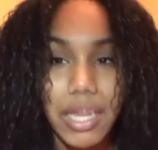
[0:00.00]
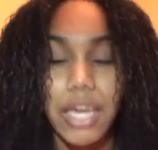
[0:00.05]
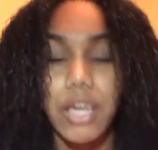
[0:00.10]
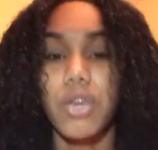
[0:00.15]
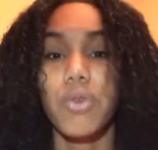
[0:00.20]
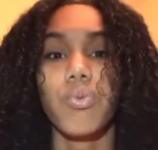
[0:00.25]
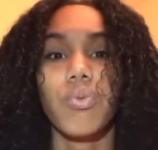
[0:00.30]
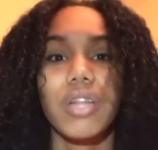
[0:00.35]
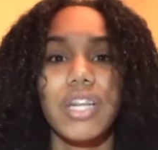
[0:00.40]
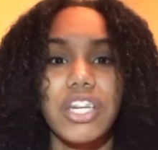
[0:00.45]
Like,
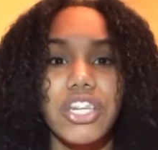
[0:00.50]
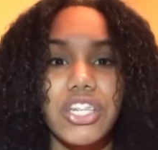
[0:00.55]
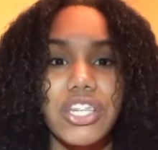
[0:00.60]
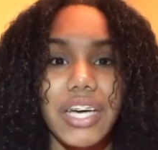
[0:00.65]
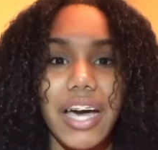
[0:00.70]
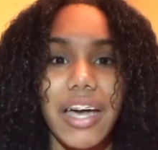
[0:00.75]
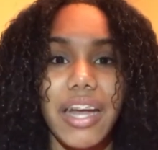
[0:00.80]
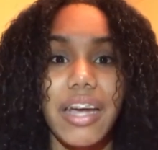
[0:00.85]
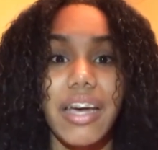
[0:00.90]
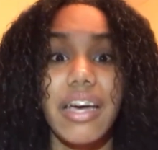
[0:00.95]
you really just
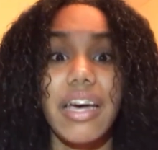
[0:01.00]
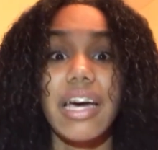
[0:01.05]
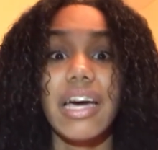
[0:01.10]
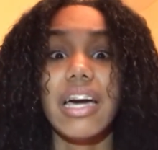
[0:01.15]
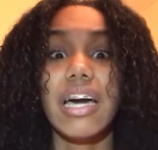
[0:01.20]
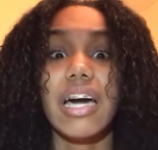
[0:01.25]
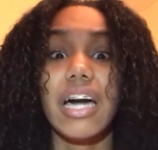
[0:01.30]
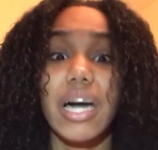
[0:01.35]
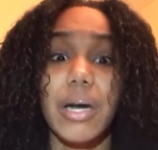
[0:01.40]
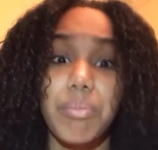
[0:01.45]
gotta
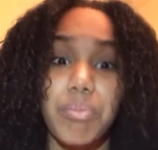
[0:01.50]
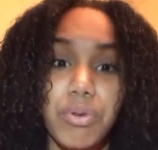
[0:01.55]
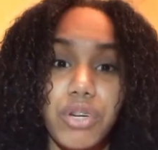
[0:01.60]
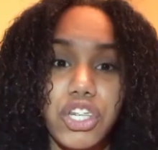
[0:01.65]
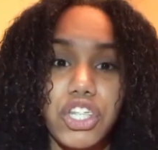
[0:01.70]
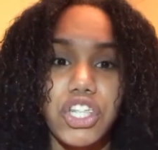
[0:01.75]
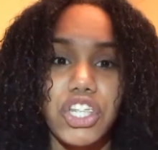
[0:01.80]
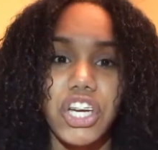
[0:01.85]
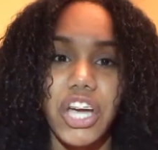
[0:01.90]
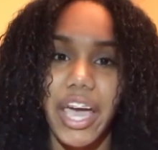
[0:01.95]

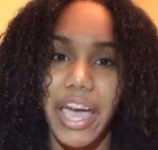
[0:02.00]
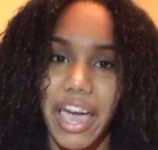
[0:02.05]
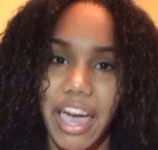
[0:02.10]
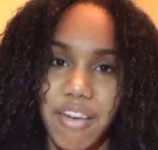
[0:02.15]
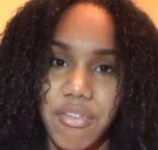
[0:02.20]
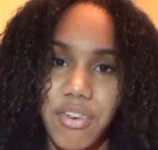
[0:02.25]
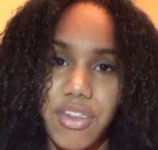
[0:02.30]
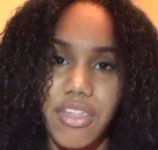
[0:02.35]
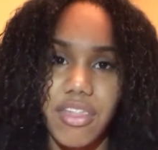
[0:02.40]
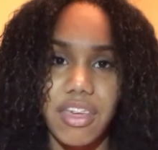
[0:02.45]
appreciate
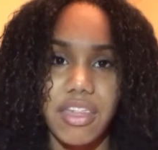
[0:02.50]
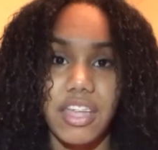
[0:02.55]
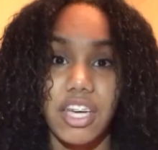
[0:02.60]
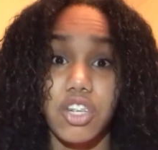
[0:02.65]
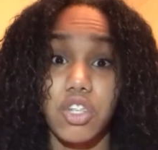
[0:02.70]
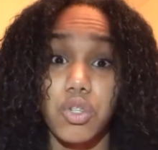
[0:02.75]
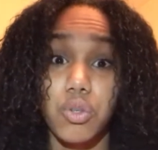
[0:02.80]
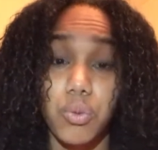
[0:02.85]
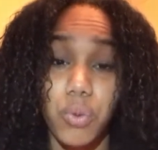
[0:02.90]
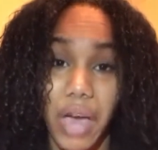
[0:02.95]
everything
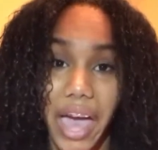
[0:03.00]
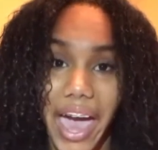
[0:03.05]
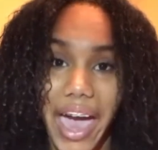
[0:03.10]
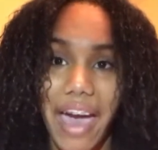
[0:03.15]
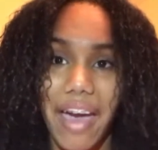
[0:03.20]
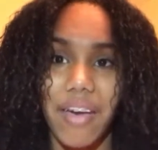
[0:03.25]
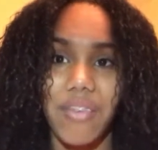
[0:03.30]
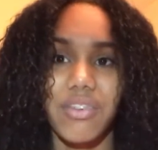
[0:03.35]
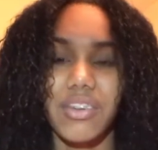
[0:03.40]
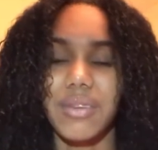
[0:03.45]
that you
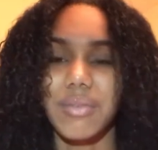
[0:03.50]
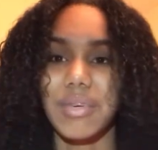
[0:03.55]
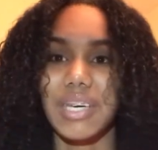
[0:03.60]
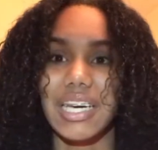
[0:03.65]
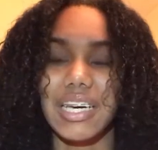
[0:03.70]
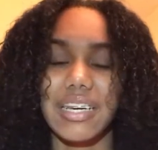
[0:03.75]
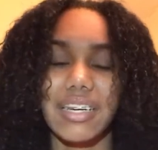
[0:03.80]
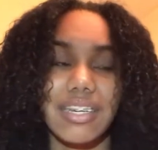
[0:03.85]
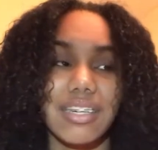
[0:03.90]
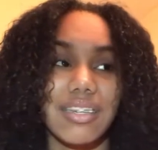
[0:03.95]
have,
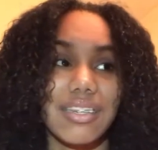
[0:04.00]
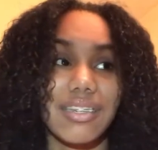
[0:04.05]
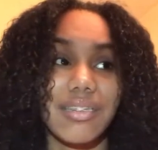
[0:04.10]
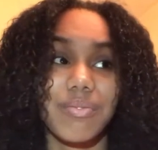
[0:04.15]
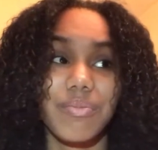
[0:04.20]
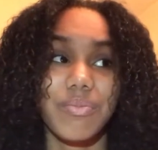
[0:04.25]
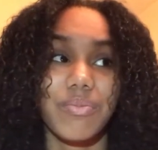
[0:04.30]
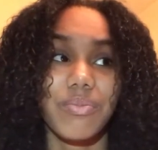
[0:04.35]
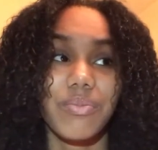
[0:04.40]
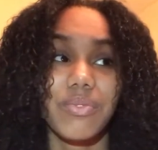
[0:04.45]
because
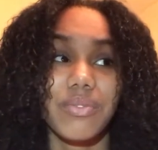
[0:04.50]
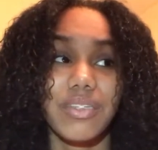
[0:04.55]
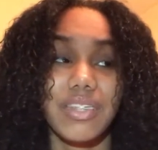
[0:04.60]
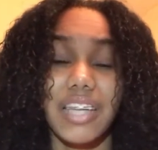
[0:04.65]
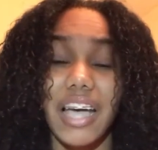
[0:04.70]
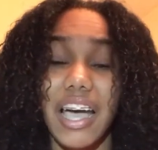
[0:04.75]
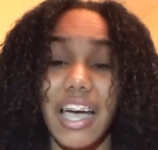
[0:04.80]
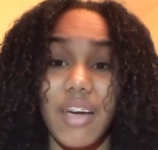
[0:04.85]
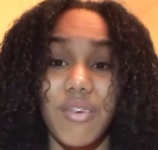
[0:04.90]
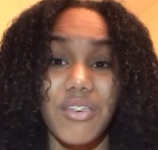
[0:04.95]

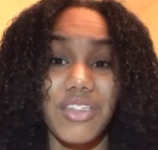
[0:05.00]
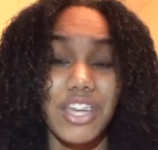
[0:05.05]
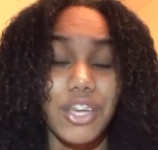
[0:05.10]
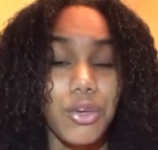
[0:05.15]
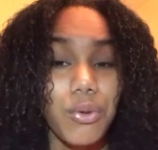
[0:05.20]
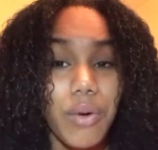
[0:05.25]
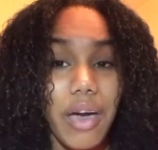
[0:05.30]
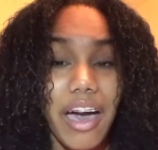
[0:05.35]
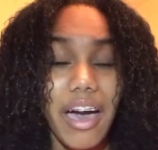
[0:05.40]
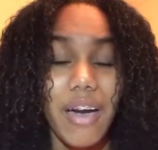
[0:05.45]
not everything
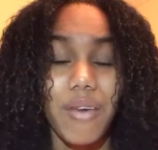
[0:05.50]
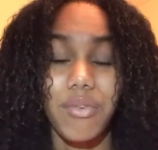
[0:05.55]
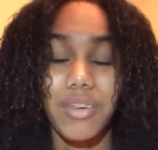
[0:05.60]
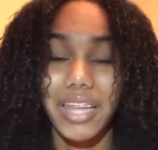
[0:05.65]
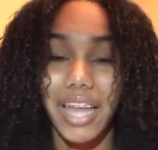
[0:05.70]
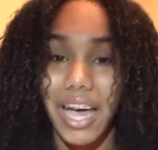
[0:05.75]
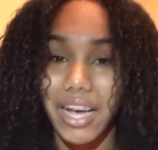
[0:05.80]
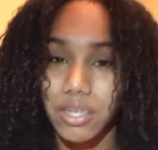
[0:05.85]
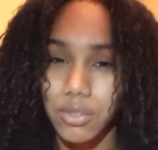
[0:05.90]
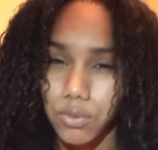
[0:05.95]
you have will
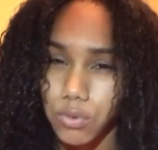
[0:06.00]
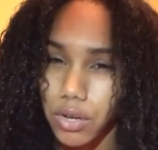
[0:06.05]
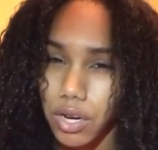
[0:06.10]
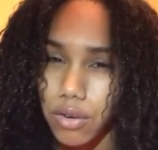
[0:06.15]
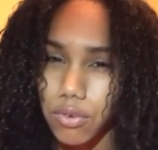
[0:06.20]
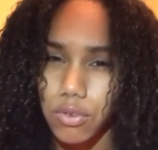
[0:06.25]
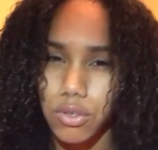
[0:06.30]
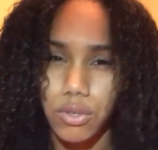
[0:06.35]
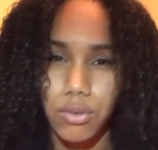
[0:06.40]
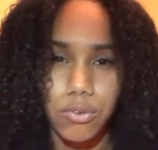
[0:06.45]
last
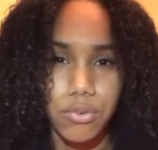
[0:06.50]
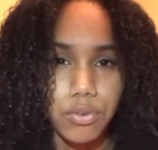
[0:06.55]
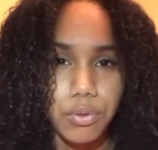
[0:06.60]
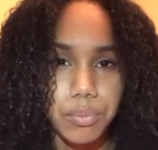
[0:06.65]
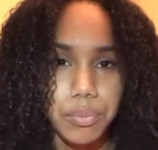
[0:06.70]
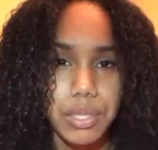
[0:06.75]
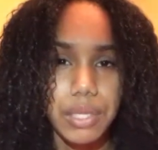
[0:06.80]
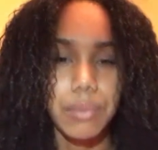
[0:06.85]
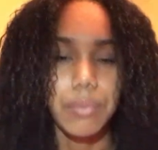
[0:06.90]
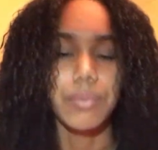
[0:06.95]
forever, you feel
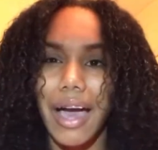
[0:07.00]
me?